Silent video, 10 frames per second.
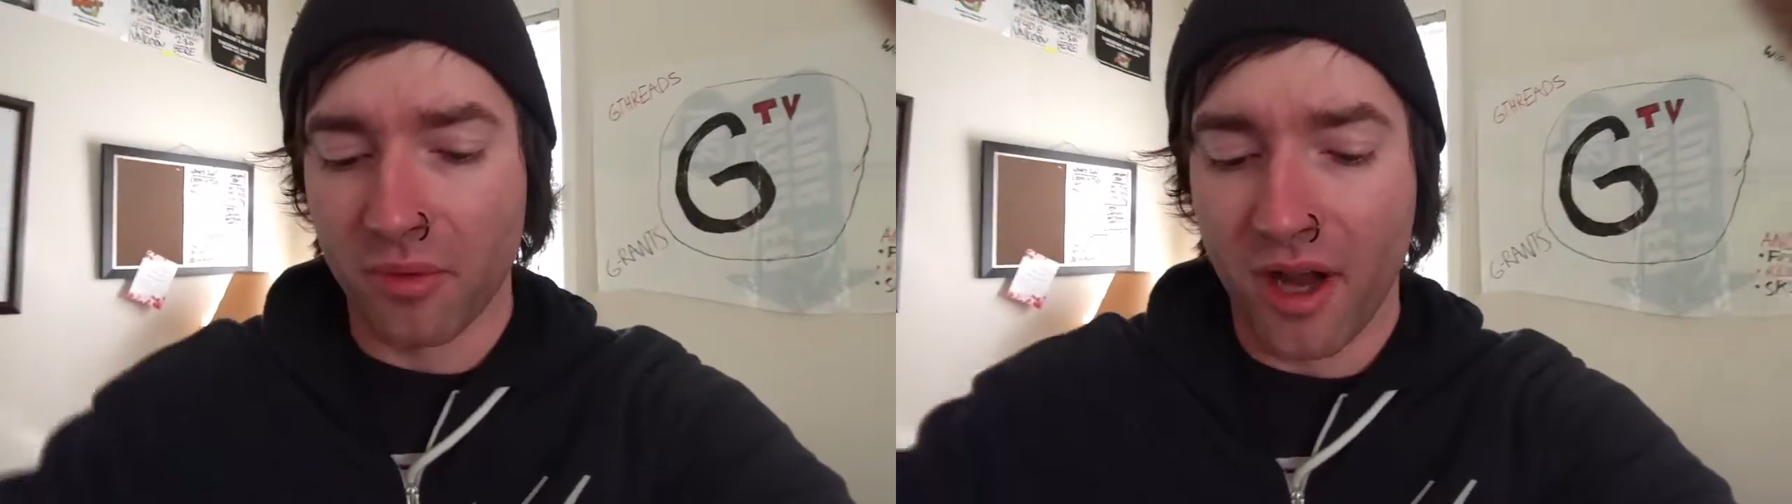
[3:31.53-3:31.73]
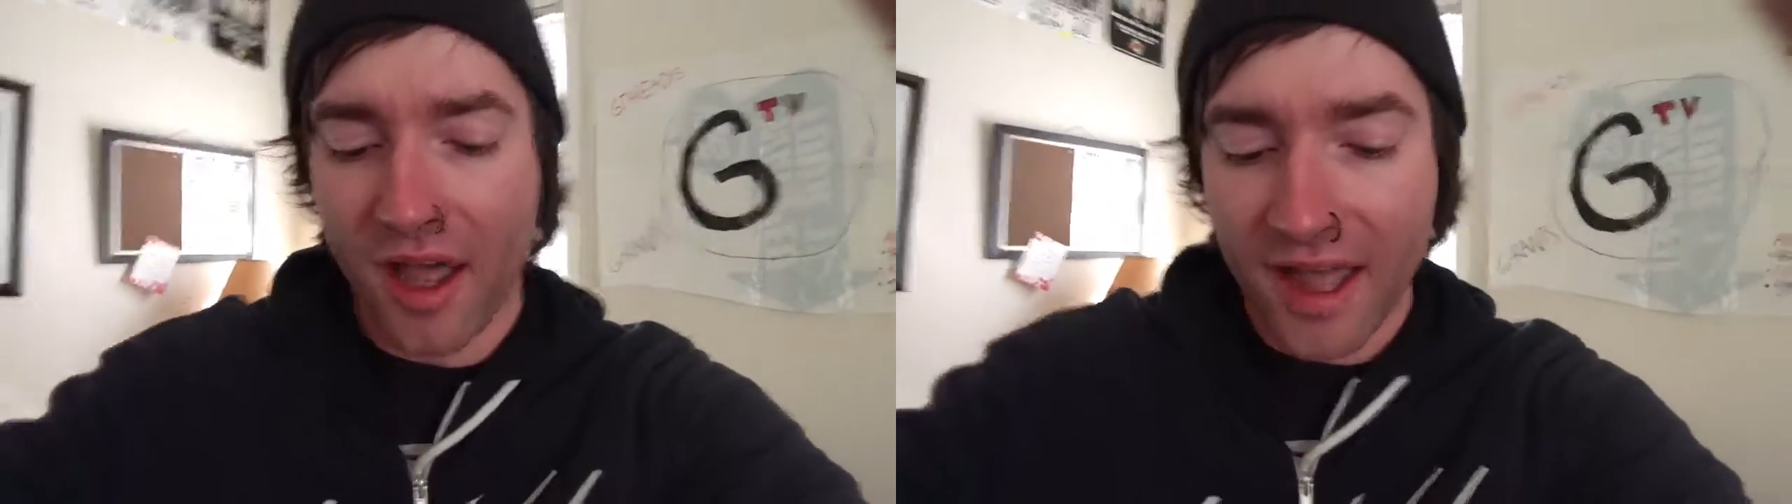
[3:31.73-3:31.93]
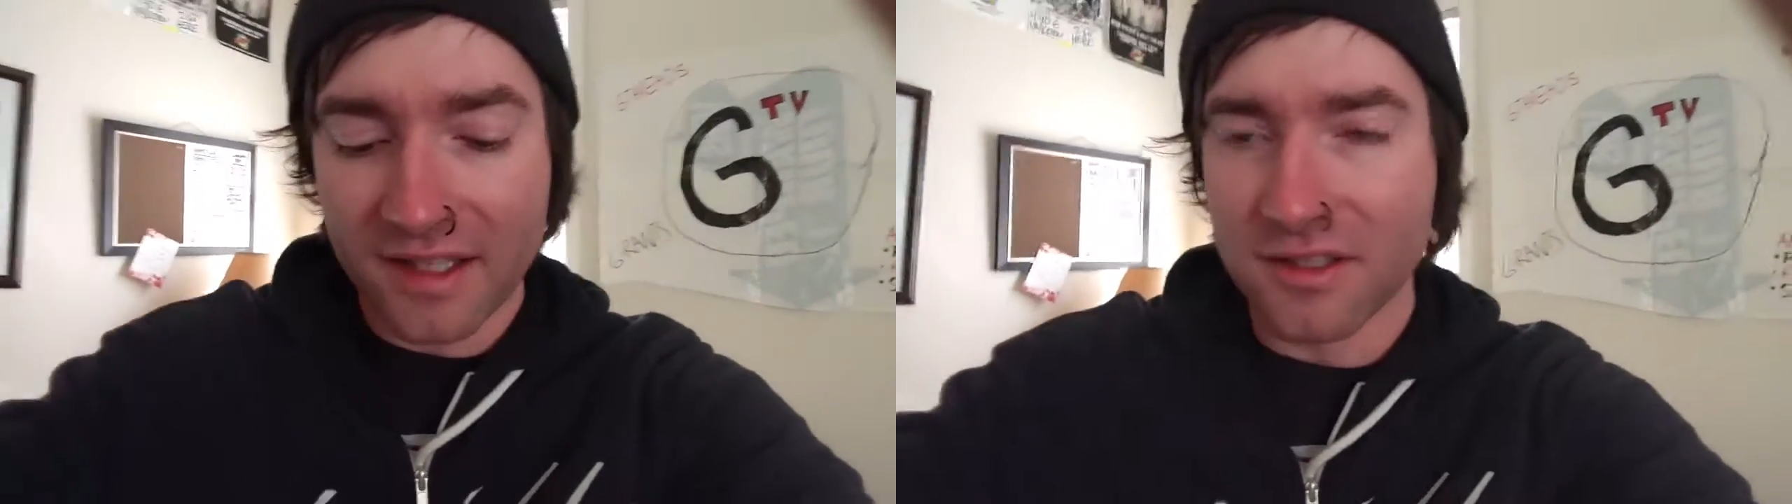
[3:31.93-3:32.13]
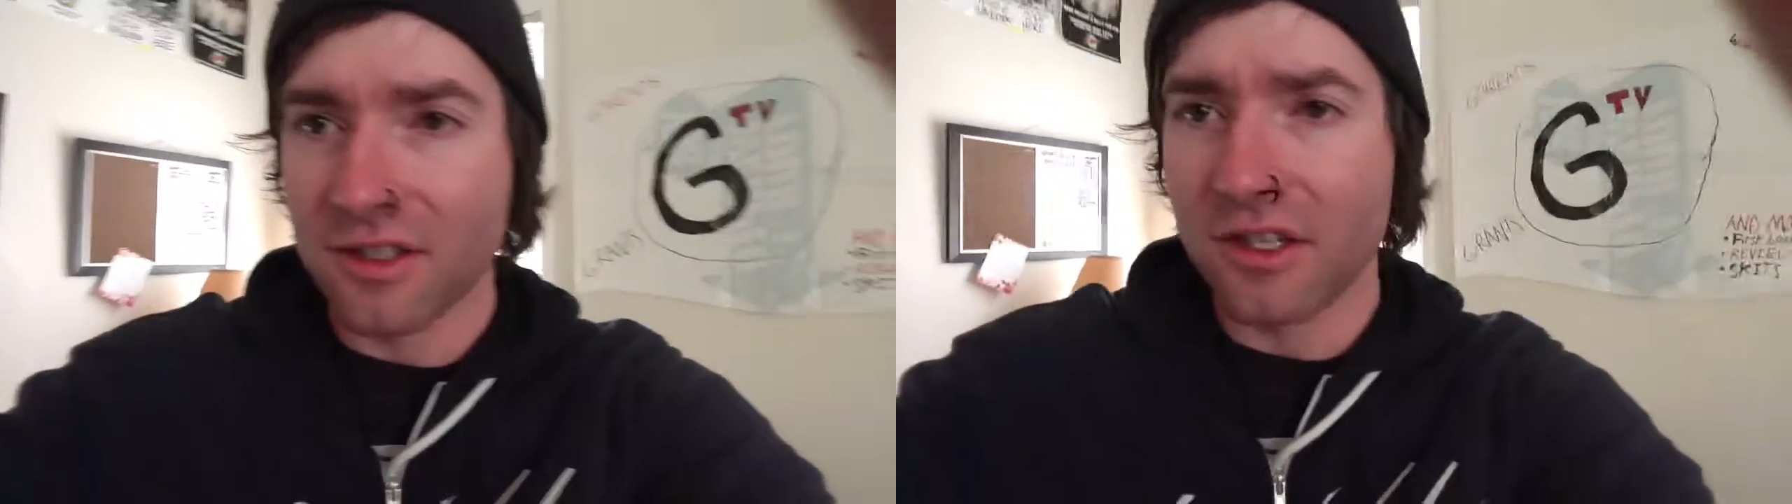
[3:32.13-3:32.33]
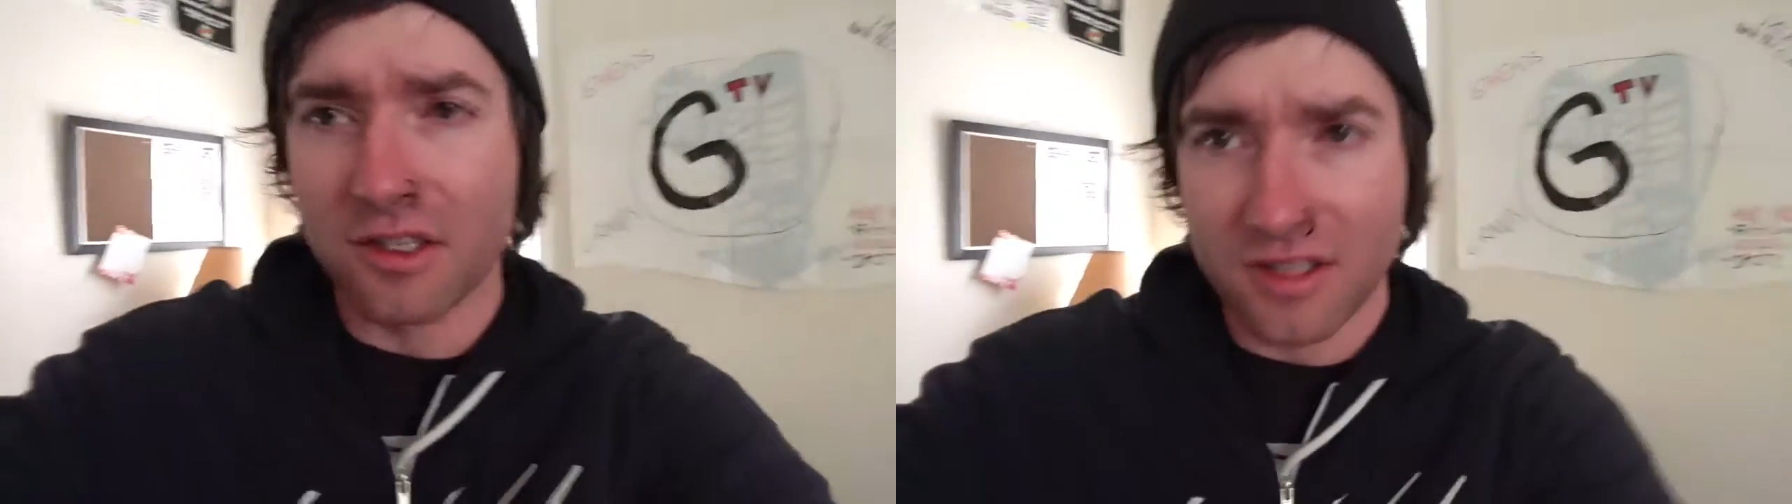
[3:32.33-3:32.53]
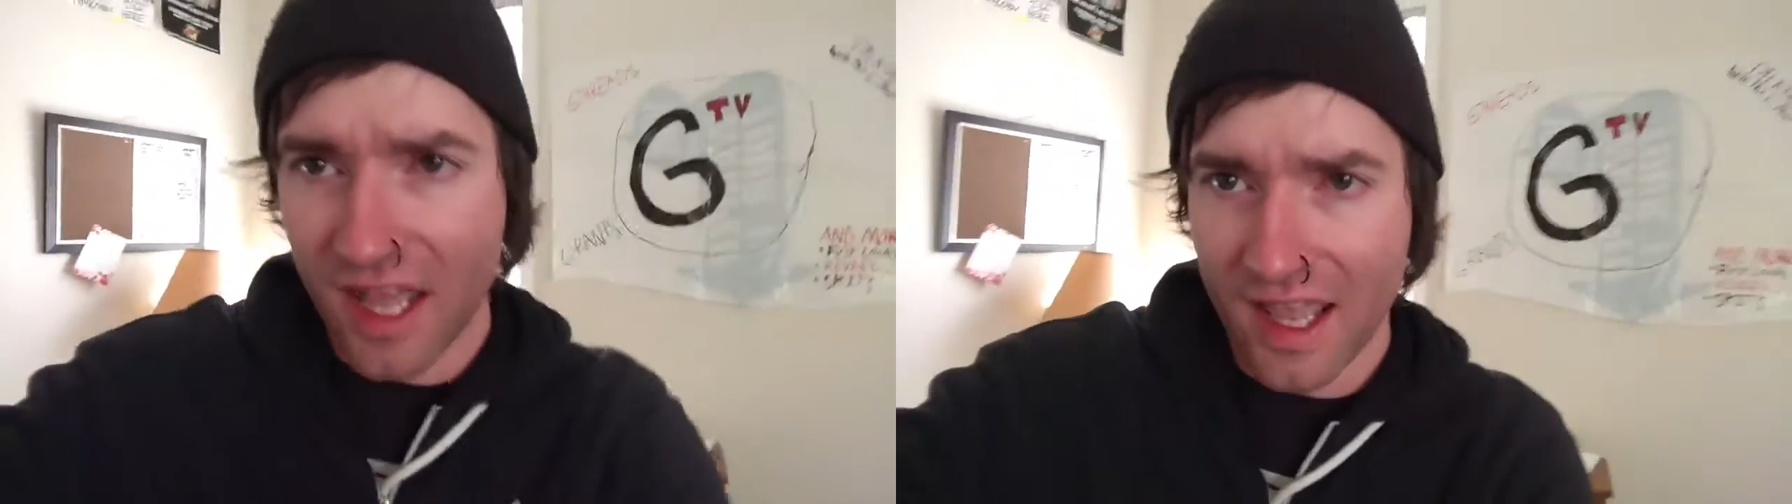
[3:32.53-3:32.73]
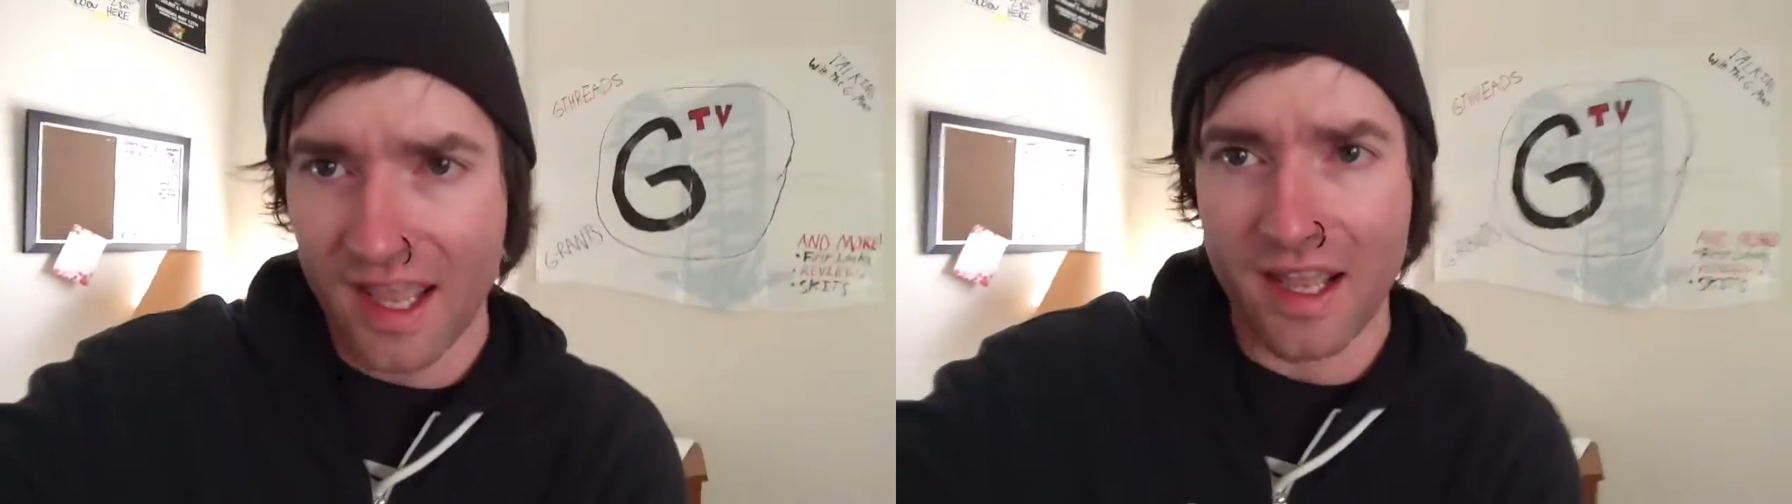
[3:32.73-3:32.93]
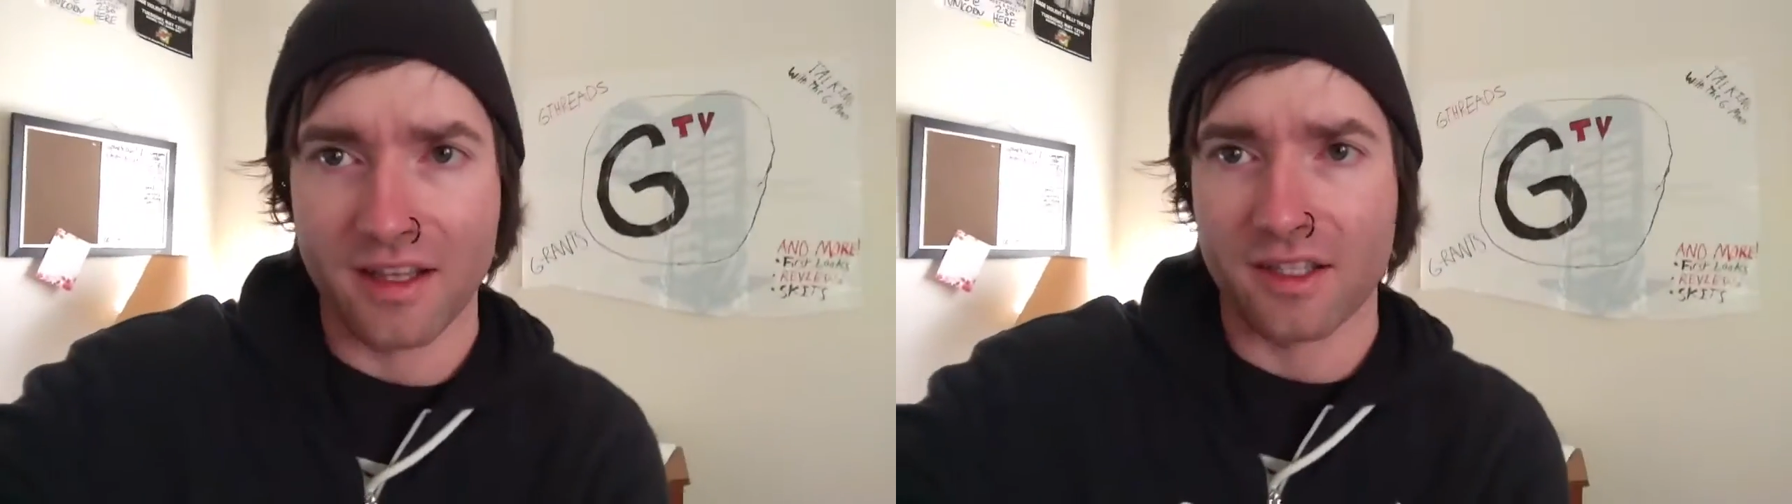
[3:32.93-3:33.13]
Brides, New Year Day,